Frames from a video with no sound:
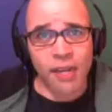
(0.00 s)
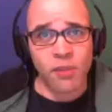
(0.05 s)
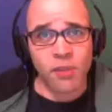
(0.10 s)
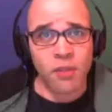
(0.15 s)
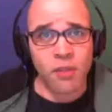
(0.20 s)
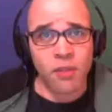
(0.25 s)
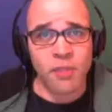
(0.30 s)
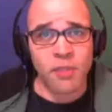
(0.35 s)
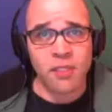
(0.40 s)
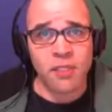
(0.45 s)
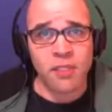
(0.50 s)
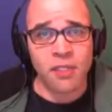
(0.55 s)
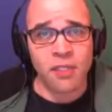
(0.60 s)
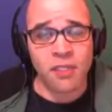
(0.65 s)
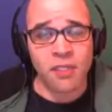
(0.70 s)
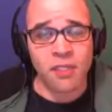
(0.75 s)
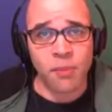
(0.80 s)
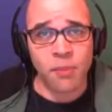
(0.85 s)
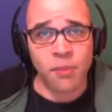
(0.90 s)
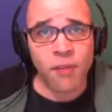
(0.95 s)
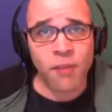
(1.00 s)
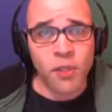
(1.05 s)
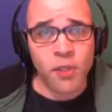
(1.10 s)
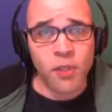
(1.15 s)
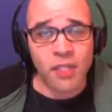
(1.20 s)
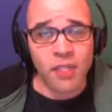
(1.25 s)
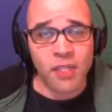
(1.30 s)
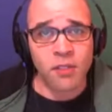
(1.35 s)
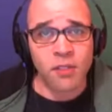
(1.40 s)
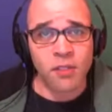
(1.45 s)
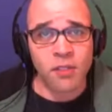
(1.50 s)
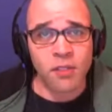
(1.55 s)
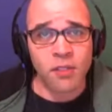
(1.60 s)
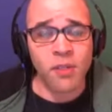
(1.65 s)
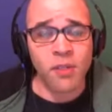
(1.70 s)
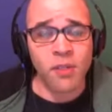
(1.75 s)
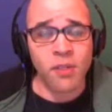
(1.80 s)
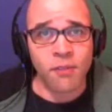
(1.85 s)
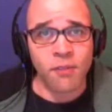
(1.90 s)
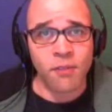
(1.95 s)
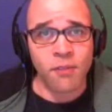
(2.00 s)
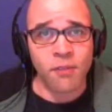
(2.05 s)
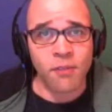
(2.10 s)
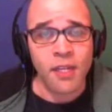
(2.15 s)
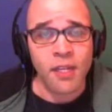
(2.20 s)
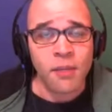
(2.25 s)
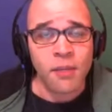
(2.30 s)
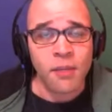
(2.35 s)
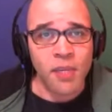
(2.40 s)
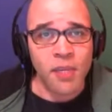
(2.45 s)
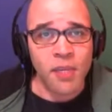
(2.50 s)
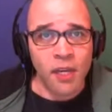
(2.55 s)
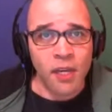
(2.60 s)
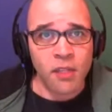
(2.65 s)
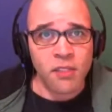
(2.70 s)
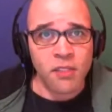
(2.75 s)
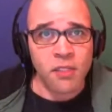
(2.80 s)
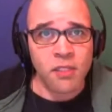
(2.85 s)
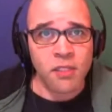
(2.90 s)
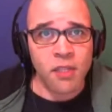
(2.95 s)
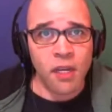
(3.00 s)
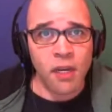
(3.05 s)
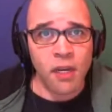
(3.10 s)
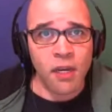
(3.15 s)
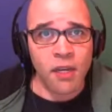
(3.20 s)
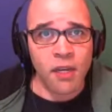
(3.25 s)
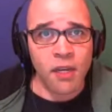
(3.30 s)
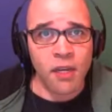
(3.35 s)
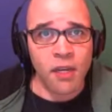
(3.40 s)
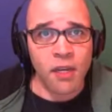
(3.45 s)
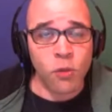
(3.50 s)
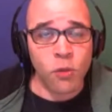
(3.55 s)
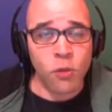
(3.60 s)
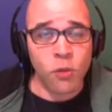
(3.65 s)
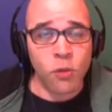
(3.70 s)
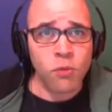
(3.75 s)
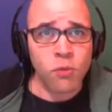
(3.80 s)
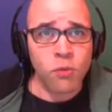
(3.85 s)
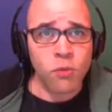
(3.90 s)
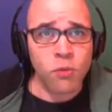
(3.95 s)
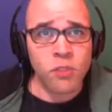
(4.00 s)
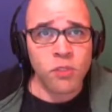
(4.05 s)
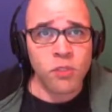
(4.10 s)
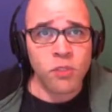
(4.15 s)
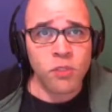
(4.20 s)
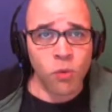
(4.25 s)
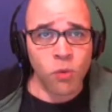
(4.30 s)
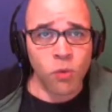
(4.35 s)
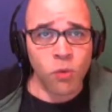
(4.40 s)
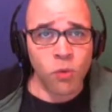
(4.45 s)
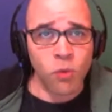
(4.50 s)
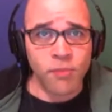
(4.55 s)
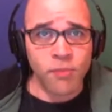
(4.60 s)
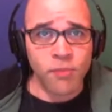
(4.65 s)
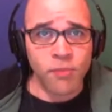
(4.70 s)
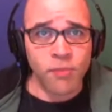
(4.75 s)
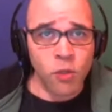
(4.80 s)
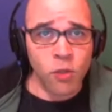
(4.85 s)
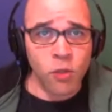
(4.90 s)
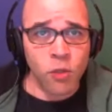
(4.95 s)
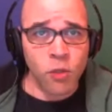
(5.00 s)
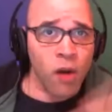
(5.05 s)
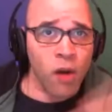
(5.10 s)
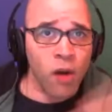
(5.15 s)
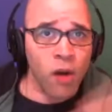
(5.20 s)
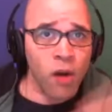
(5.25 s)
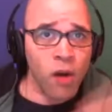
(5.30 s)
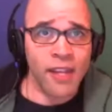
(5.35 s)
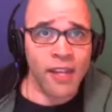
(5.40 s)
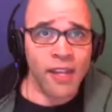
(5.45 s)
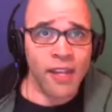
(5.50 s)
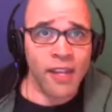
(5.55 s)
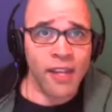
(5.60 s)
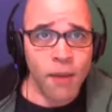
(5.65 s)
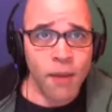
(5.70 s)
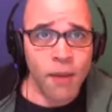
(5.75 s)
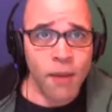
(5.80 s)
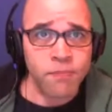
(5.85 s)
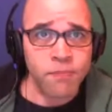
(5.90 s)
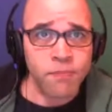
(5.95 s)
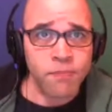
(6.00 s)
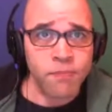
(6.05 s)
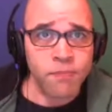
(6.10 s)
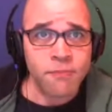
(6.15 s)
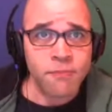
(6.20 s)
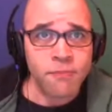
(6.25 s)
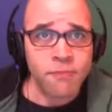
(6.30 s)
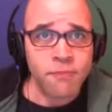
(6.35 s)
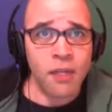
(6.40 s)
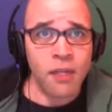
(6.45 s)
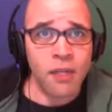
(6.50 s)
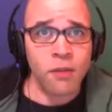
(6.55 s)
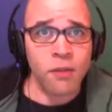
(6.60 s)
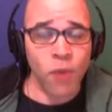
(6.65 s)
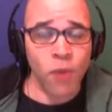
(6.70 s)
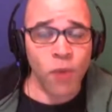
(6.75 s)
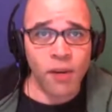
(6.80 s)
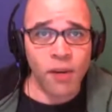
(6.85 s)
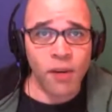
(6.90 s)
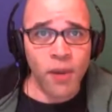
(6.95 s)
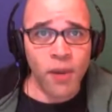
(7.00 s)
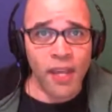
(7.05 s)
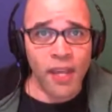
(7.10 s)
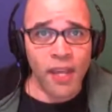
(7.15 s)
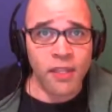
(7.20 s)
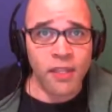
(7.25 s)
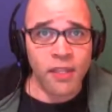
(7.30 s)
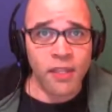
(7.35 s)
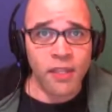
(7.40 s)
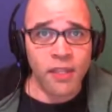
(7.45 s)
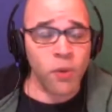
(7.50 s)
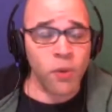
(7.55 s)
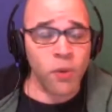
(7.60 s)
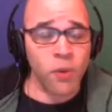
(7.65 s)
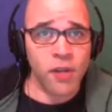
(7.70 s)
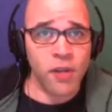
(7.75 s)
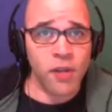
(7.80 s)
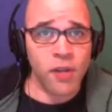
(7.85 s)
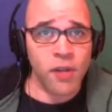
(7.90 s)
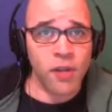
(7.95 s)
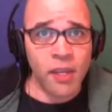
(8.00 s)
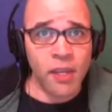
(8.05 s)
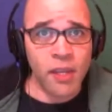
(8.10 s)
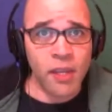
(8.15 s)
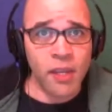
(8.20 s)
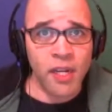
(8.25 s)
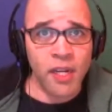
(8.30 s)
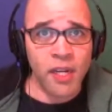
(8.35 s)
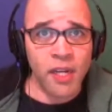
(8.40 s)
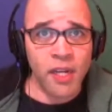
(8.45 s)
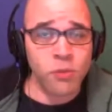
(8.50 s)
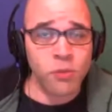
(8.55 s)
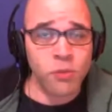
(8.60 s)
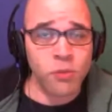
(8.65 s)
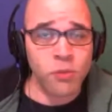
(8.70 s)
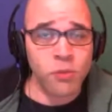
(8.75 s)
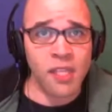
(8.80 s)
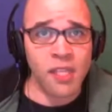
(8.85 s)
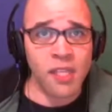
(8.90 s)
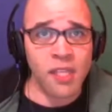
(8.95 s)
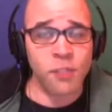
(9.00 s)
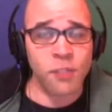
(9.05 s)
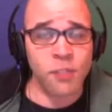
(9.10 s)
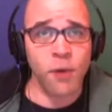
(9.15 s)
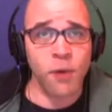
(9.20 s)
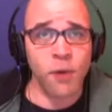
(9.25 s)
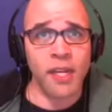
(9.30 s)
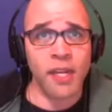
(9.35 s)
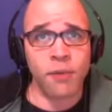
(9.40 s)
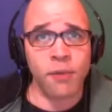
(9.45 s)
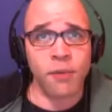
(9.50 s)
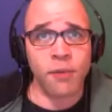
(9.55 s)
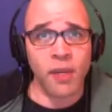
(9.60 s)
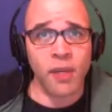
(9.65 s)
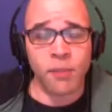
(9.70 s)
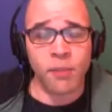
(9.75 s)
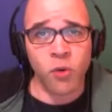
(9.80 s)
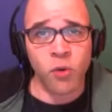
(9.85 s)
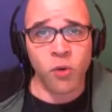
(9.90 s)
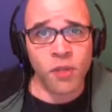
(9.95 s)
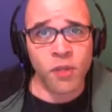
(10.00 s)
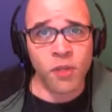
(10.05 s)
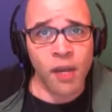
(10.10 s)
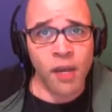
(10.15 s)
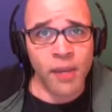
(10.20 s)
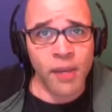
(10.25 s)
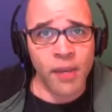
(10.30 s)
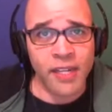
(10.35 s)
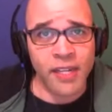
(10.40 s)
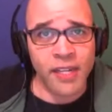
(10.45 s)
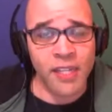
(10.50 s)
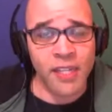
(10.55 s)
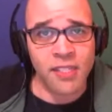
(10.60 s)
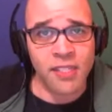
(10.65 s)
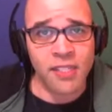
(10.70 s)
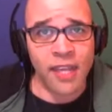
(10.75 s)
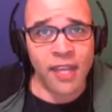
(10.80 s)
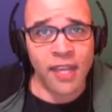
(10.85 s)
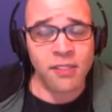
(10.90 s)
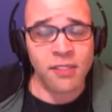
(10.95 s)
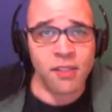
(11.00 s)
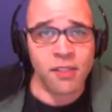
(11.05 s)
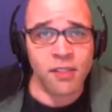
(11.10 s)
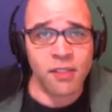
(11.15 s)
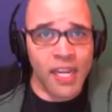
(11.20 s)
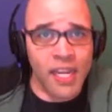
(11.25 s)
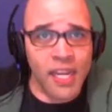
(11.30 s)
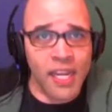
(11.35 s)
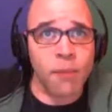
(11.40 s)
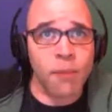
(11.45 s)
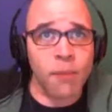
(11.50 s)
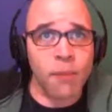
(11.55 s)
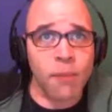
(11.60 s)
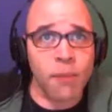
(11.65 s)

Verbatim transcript: them, and on some level they took notice of it because you showed them that you are like them. Right away. You weren't trying to make money. You just think it's funny when the Mortal Kombat guys dance the game.